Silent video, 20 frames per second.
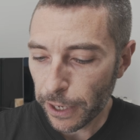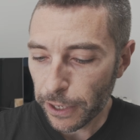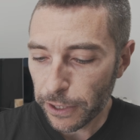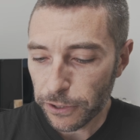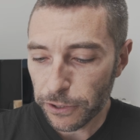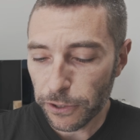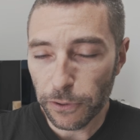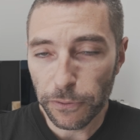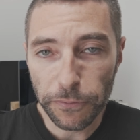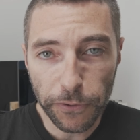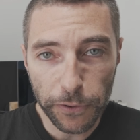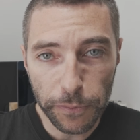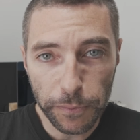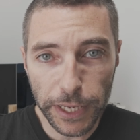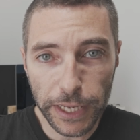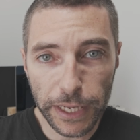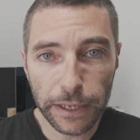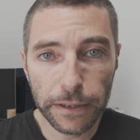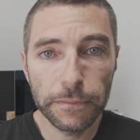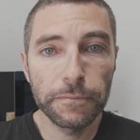So for
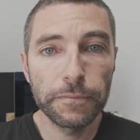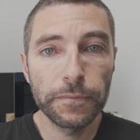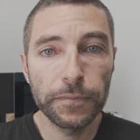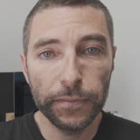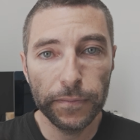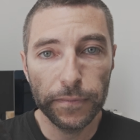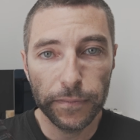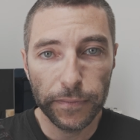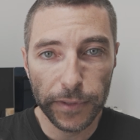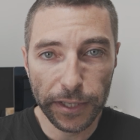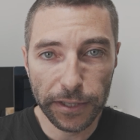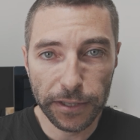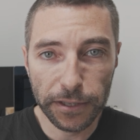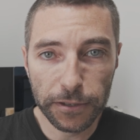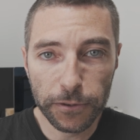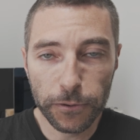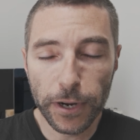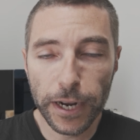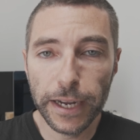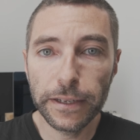me, this
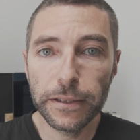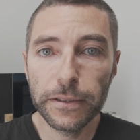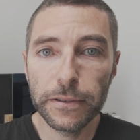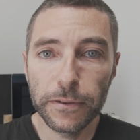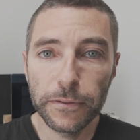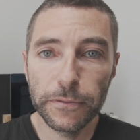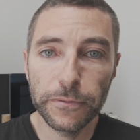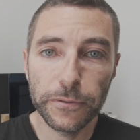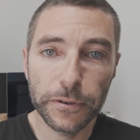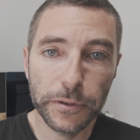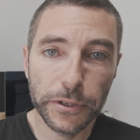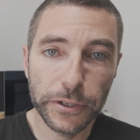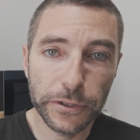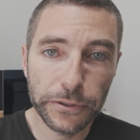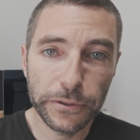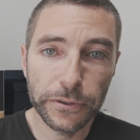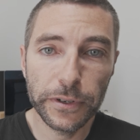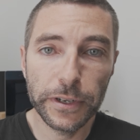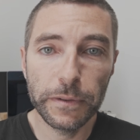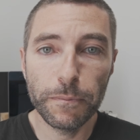is great. For
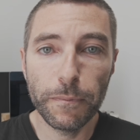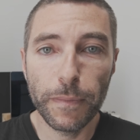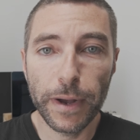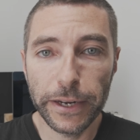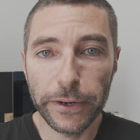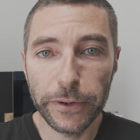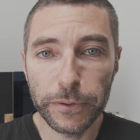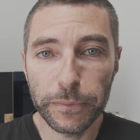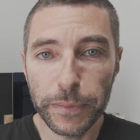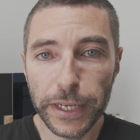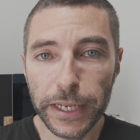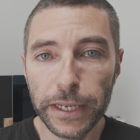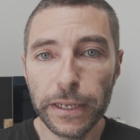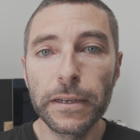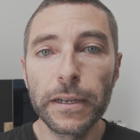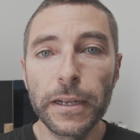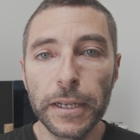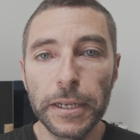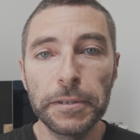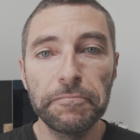you, it might not
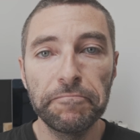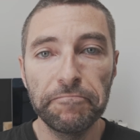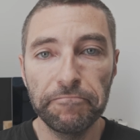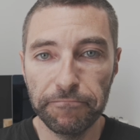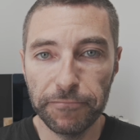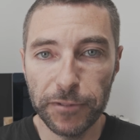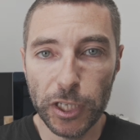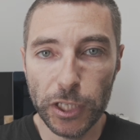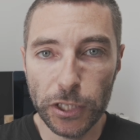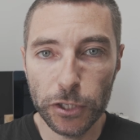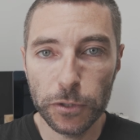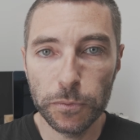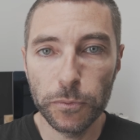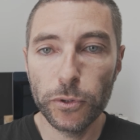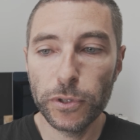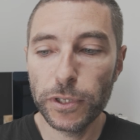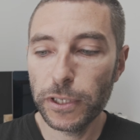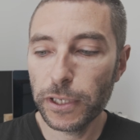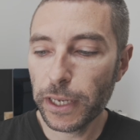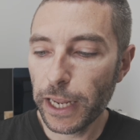be. Just a
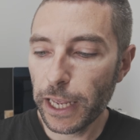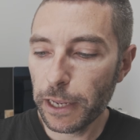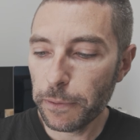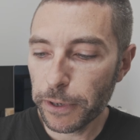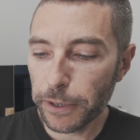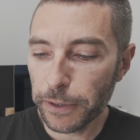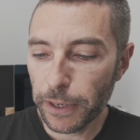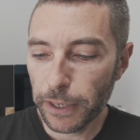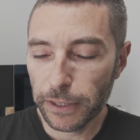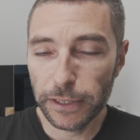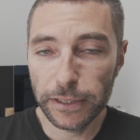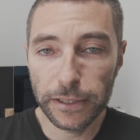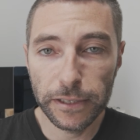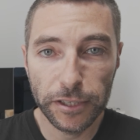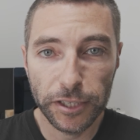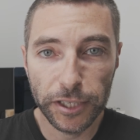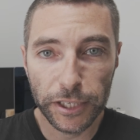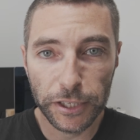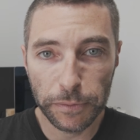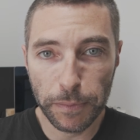small disclaimer, this
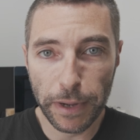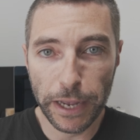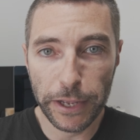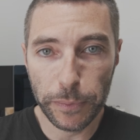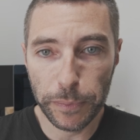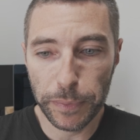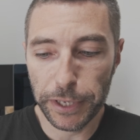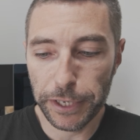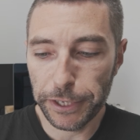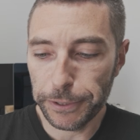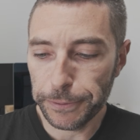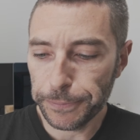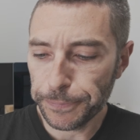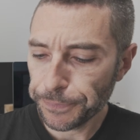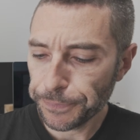is just my opinion.